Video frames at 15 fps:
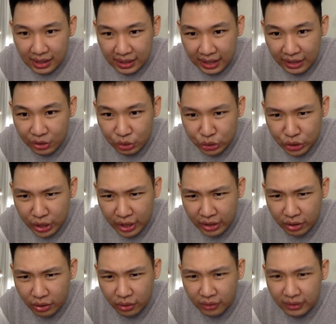can you share
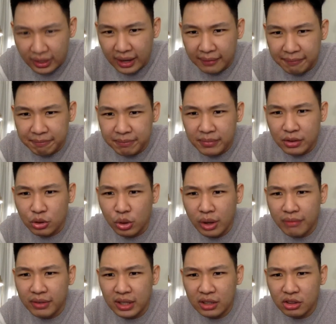your, do you
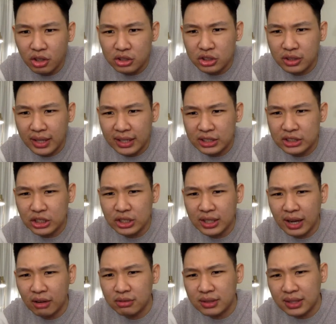have any thoughts on HC
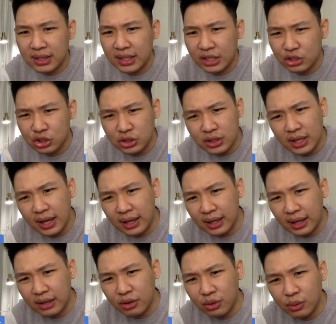counter? HC,
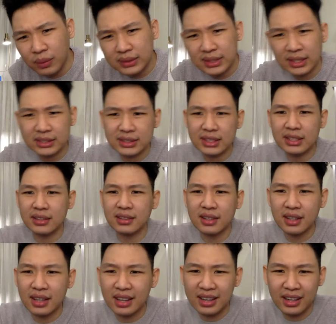I don't know what's HC.
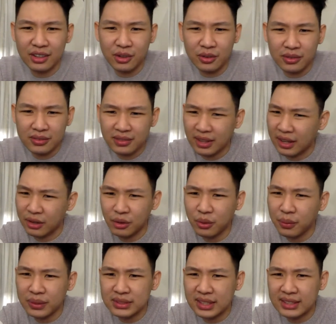And I don't know
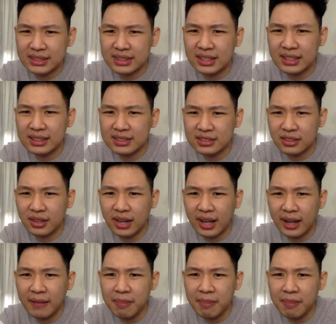what's HC. Sorry,